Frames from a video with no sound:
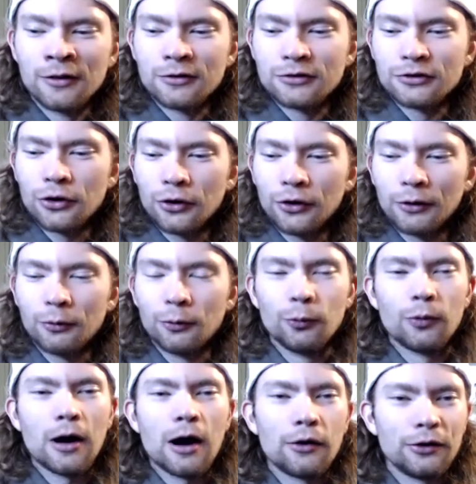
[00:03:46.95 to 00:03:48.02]
So like,
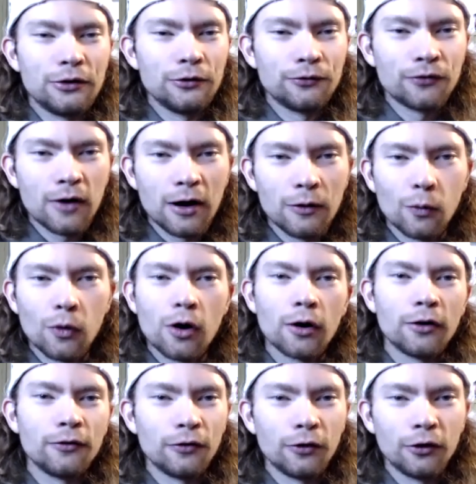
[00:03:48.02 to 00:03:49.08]
how did you find
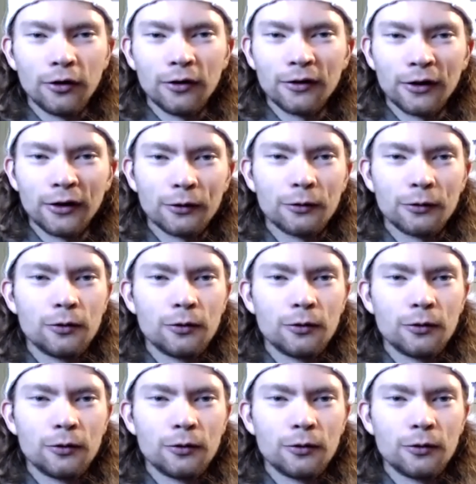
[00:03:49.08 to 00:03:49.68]
Waterford, and like,